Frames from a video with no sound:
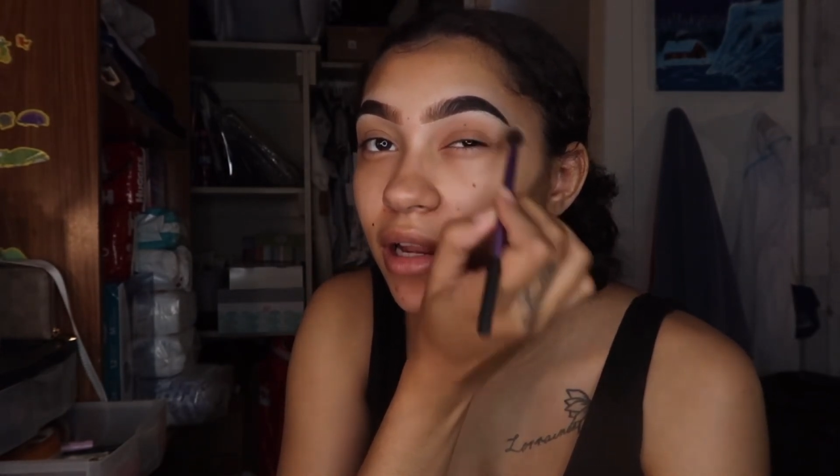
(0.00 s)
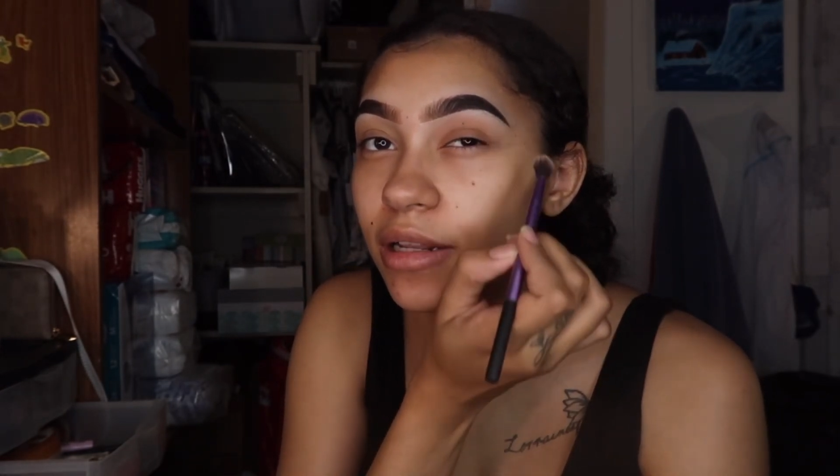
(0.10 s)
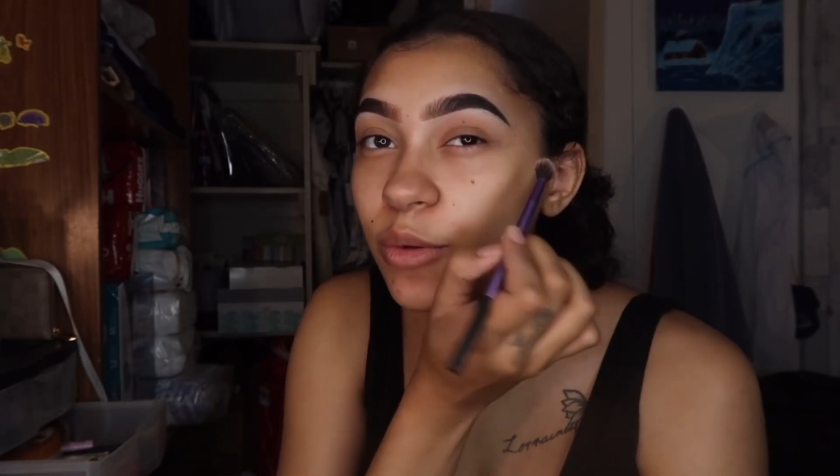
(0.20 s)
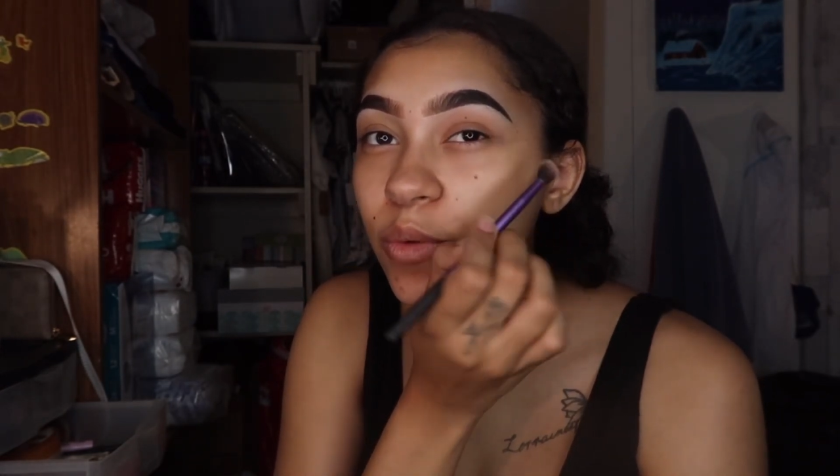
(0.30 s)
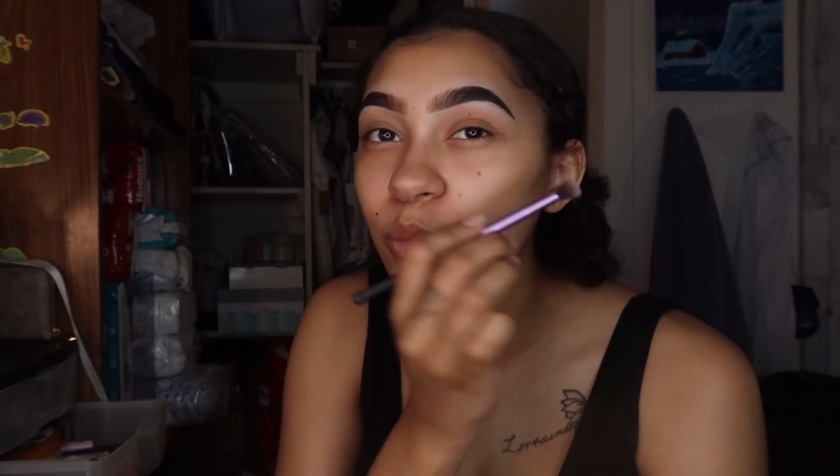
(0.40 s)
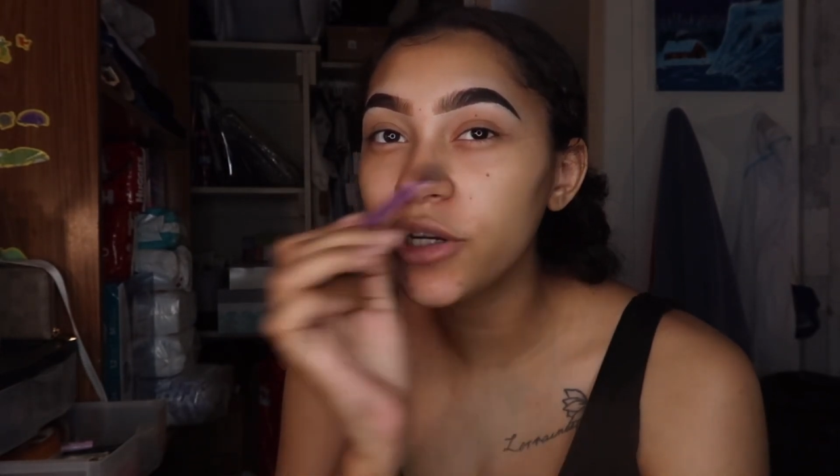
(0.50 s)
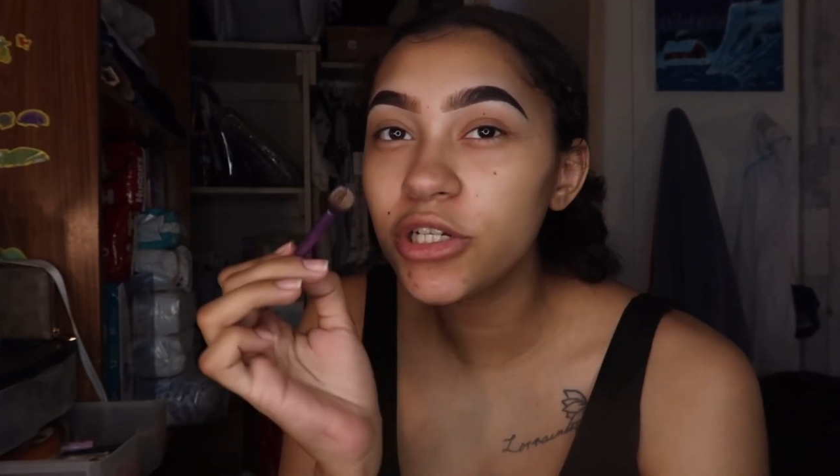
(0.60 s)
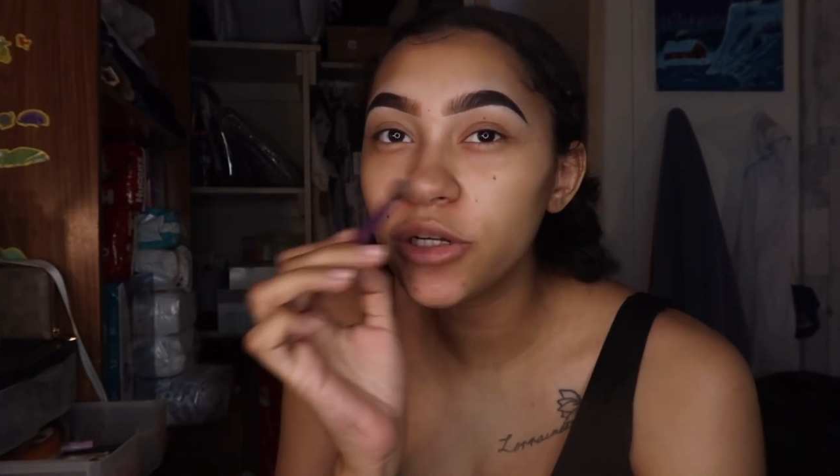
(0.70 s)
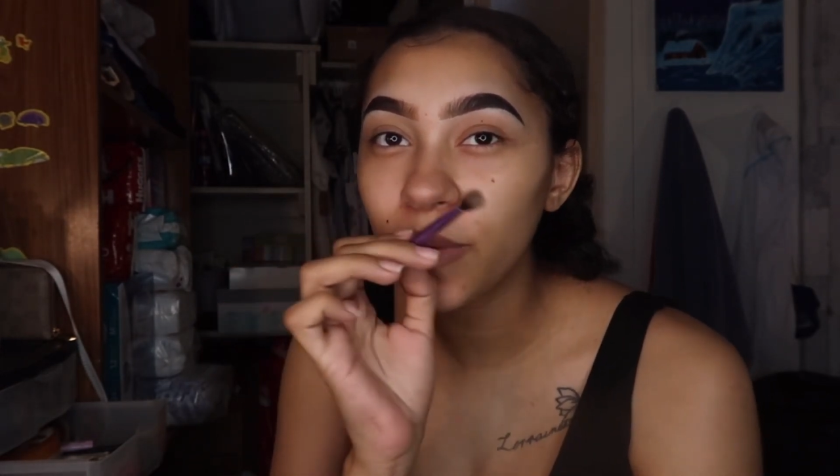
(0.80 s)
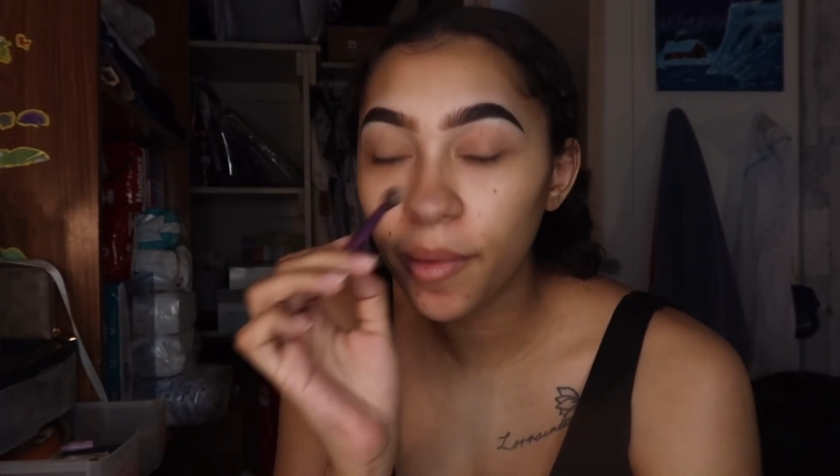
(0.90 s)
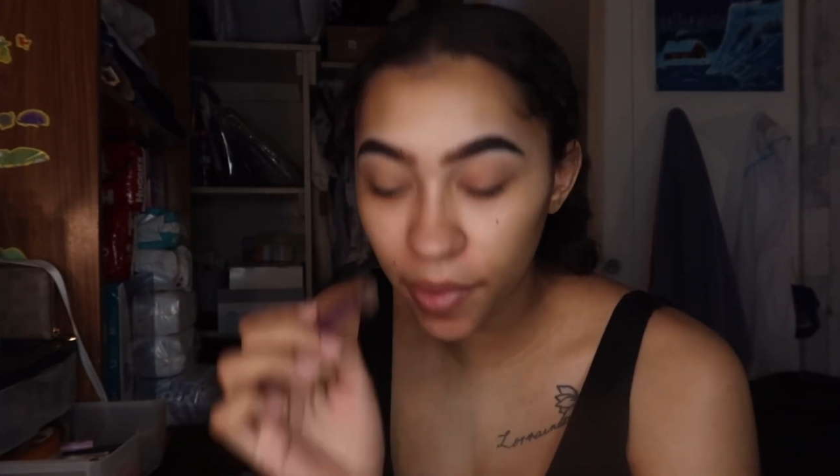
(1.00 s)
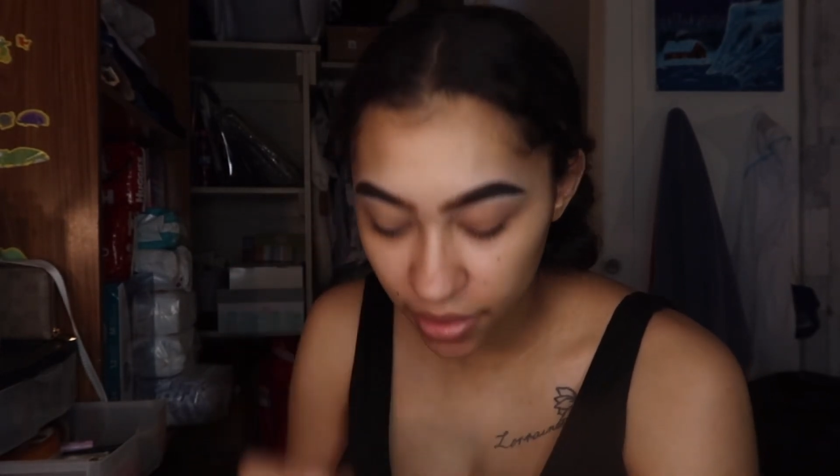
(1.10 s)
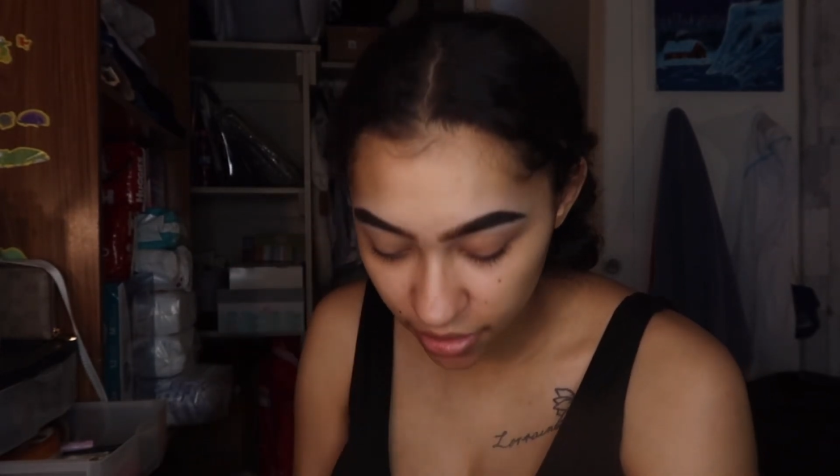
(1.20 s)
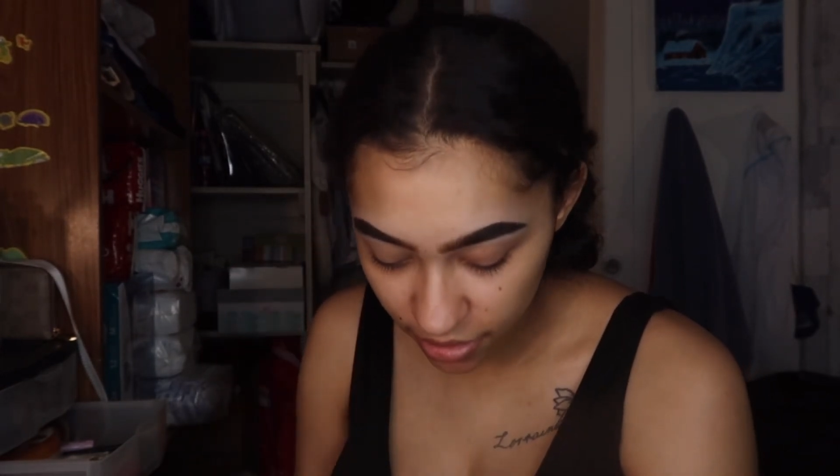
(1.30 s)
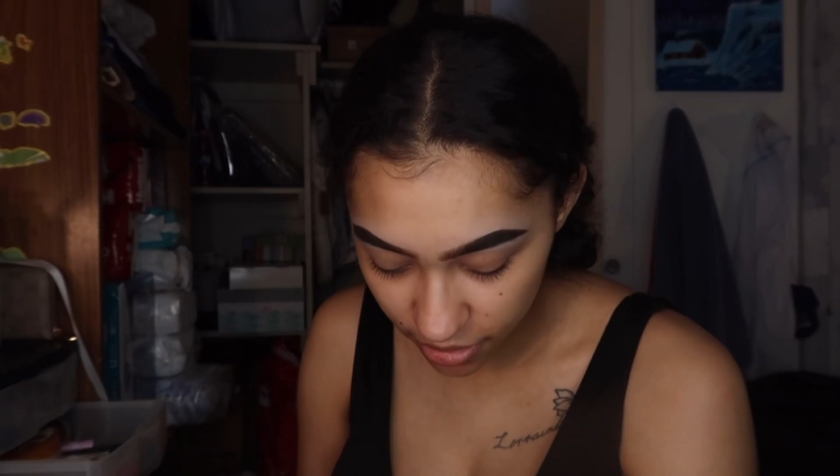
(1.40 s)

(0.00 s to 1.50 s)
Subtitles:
in the windshield wiper.